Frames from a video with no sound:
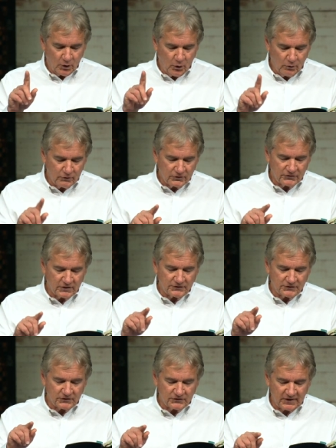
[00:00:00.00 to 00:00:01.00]
Over
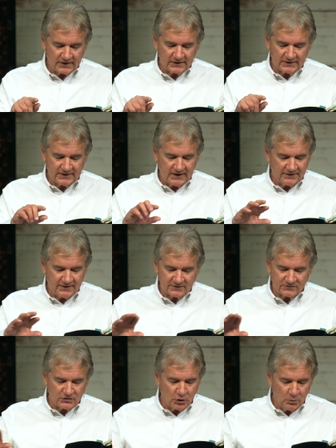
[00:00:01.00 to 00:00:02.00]
such the second death
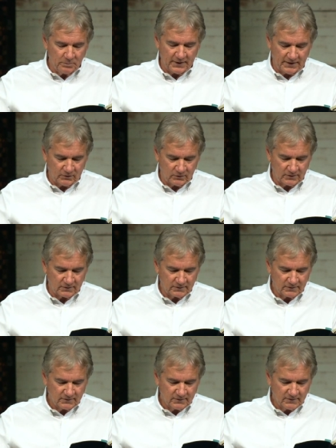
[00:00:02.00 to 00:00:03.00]
has no power,
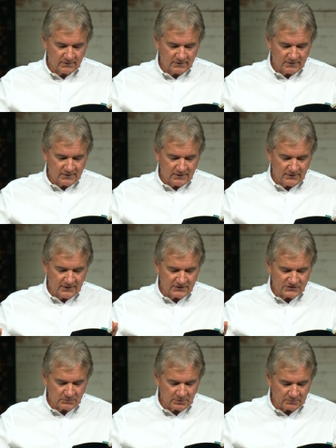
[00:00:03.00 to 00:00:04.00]
and
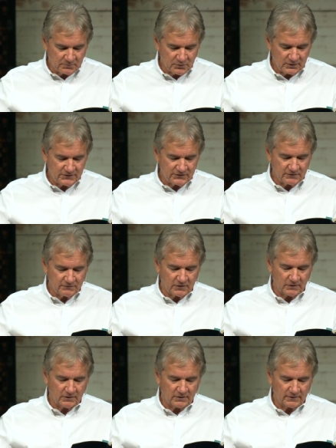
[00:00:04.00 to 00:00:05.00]
they shall be priests of
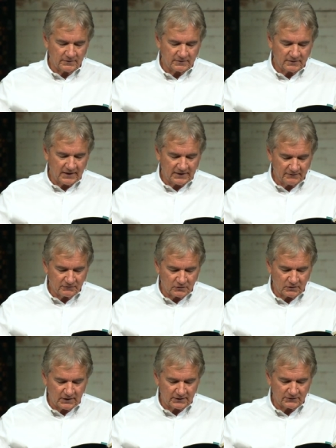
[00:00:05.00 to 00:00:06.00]
God and of
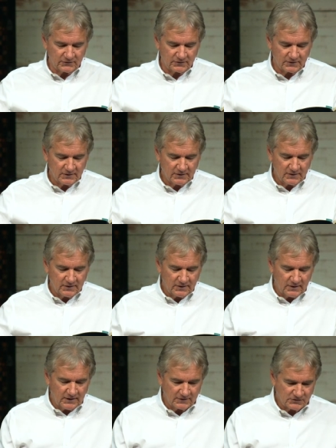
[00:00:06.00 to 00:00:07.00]
Christ,
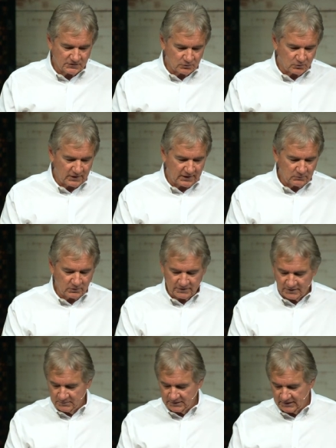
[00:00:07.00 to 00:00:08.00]
and shall reign
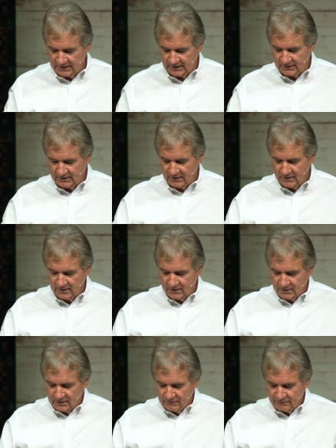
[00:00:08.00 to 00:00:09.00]
with him again
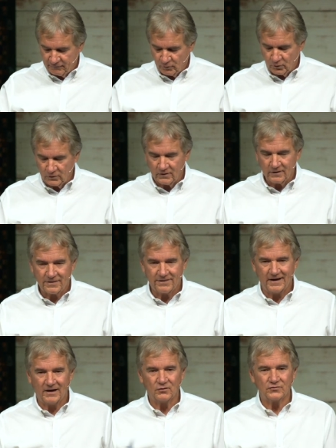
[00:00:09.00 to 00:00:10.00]
for a
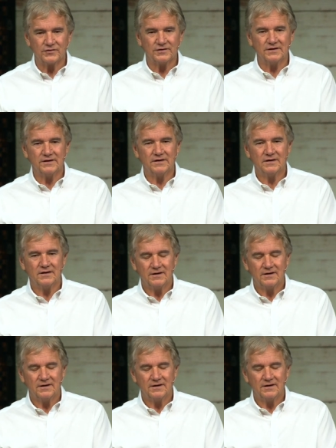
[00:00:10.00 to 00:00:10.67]
thousand